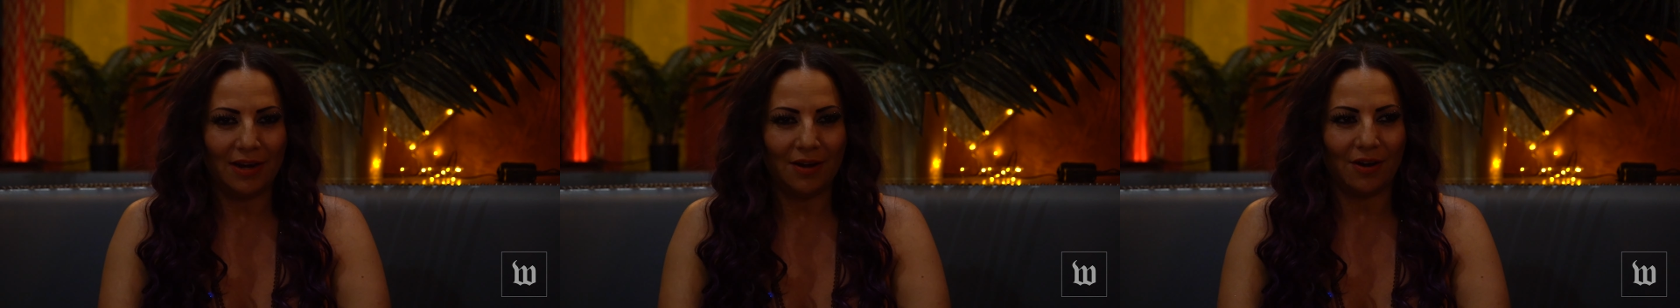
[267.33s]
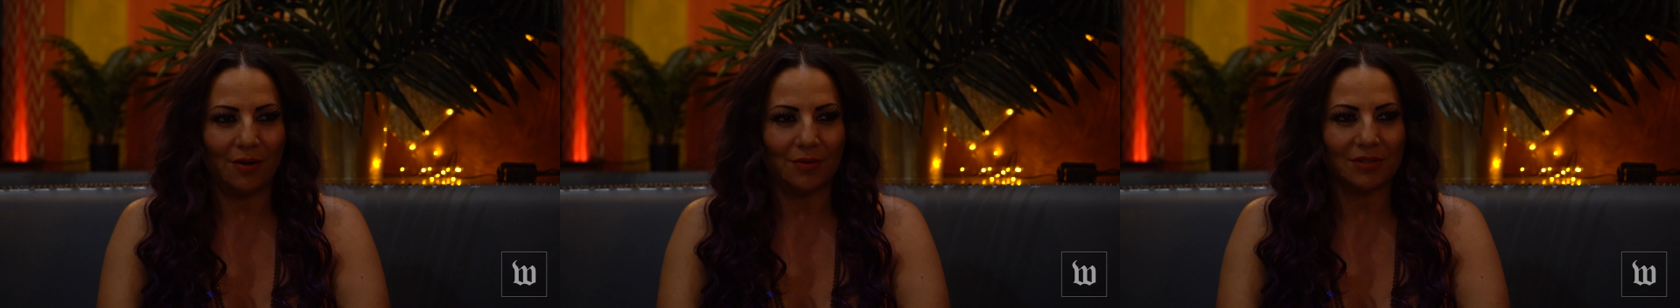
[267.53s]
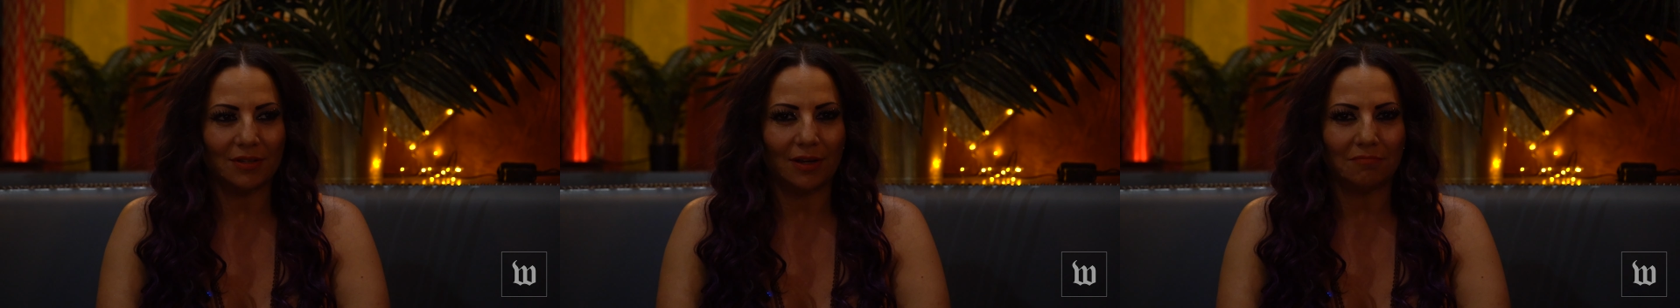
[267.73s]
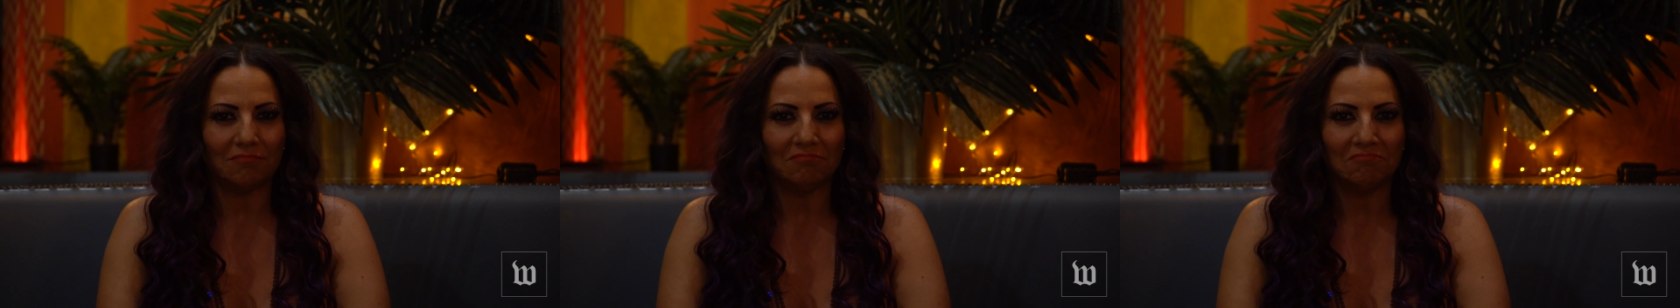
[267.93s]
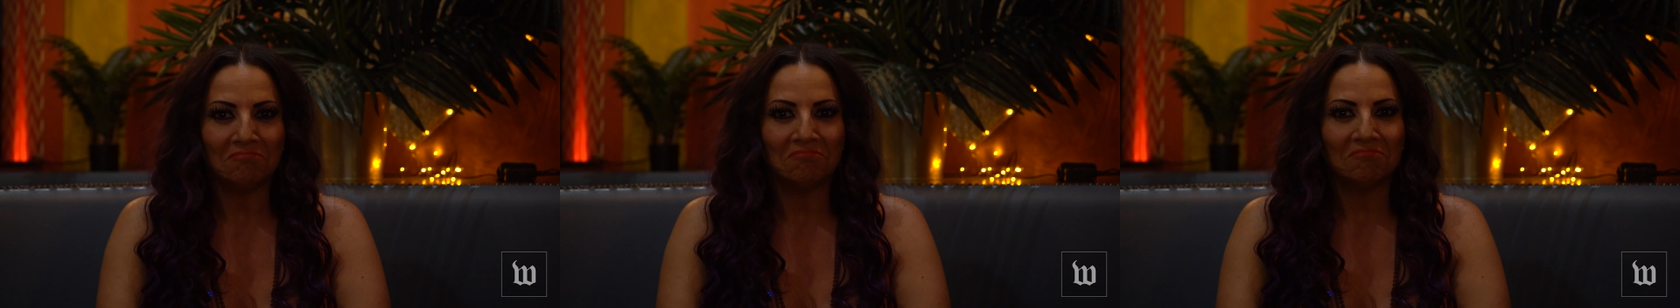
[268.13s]
And I was like,
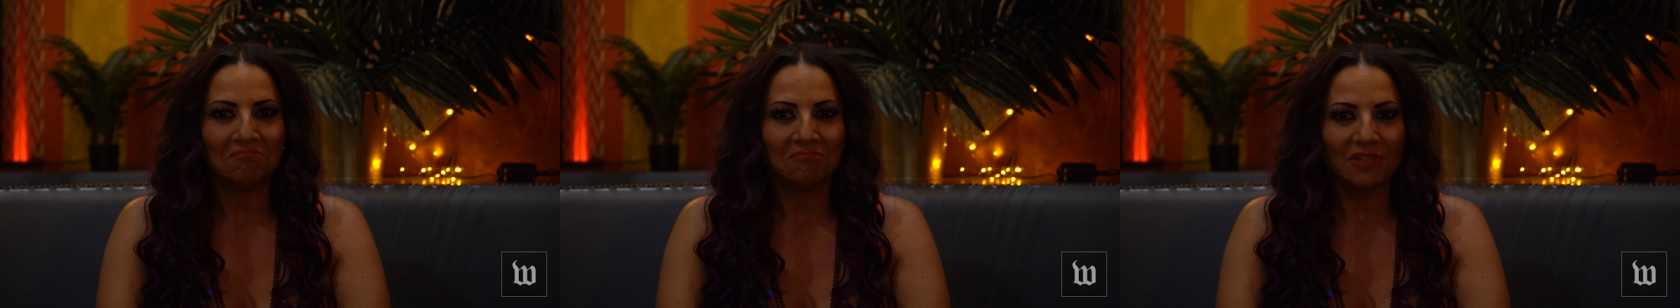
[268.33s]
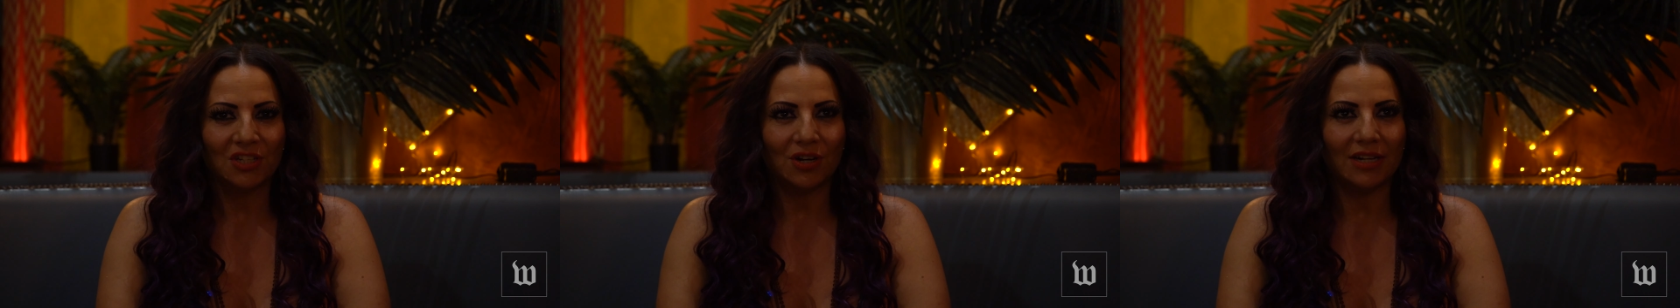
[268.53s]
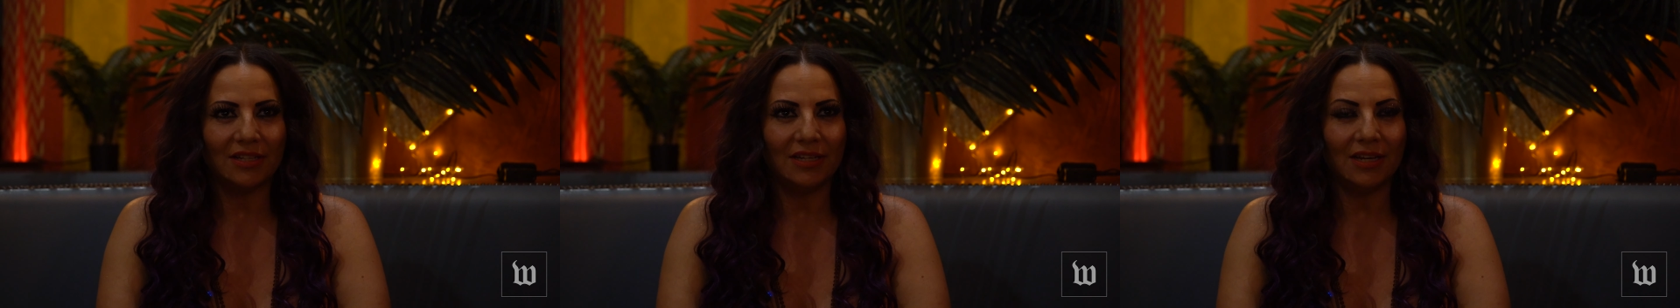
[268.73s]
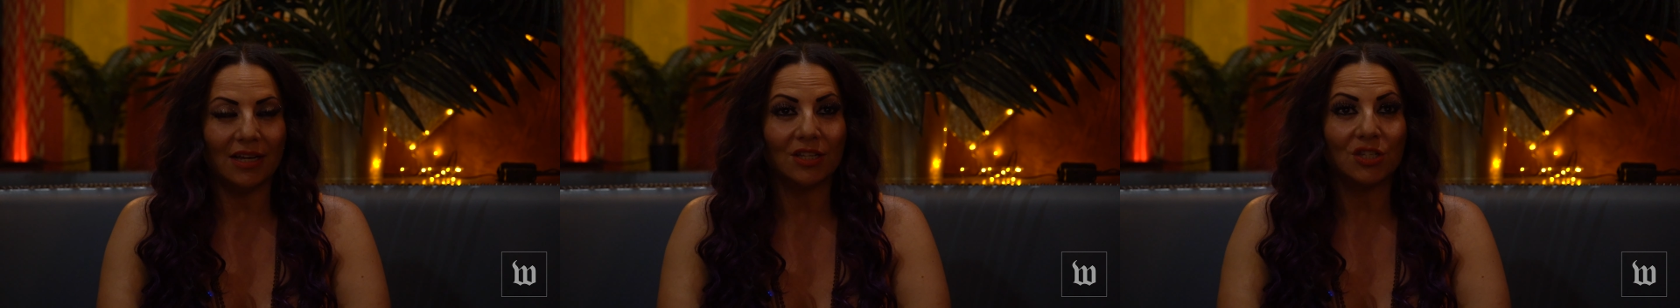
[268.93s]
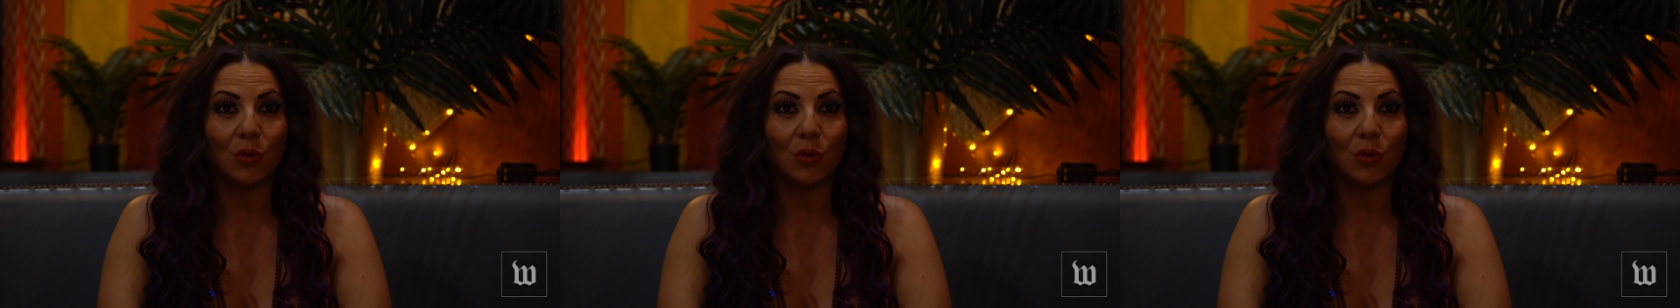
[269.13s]
good idea.